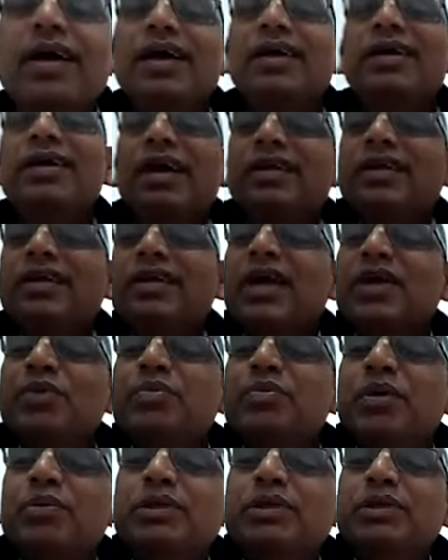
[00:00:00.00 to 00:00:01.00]
Yeah, thank you,
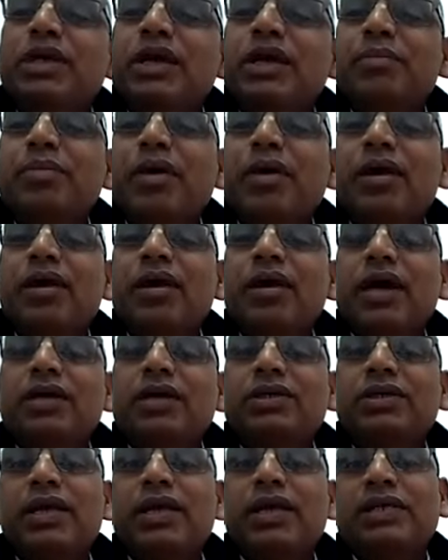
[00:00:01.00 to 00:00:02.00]
Prabhuji, for a
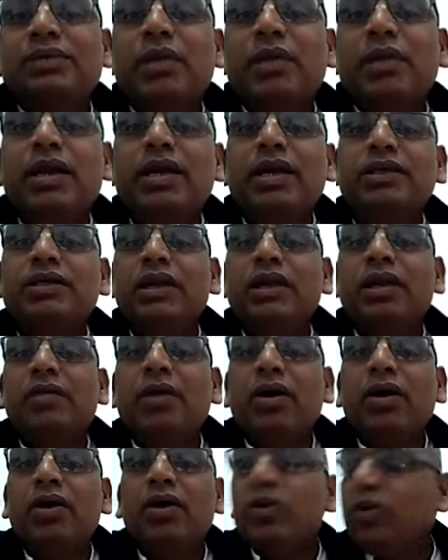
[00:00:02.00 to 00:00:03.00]
nice explanation
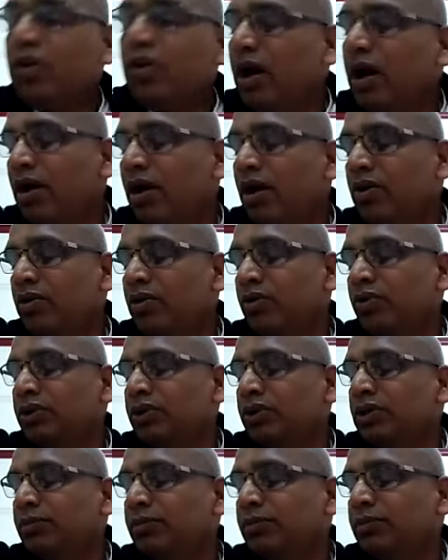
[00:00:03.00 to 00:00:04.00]
about how
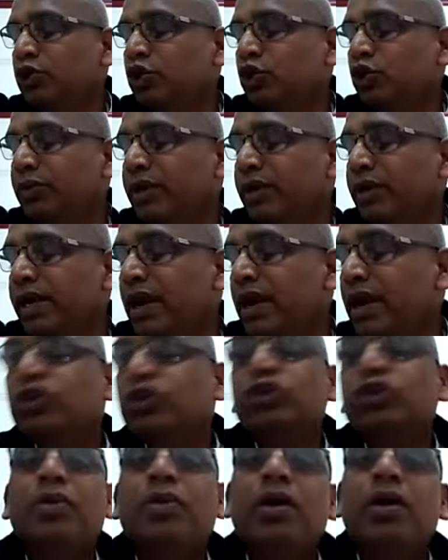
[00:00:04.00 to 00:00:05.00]
we're supposed to be
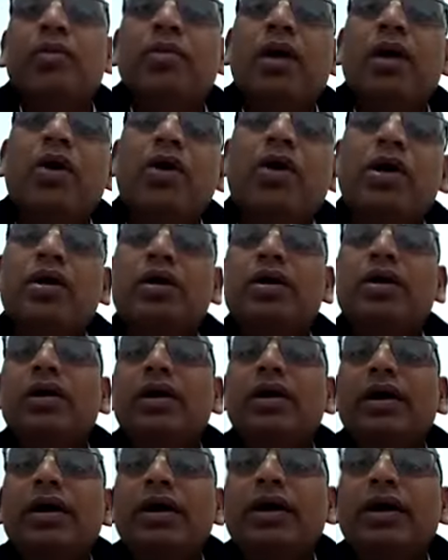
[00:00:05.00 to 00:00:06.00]
renounced from our
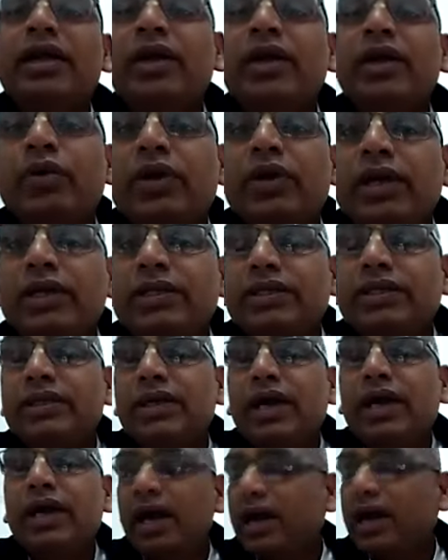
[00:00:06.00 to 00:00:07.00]
duties
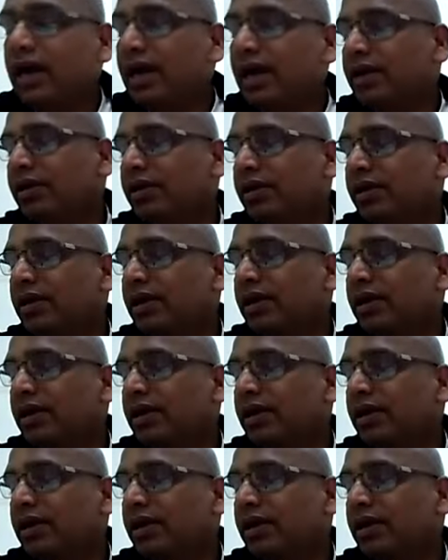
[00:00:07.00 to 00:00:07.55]
and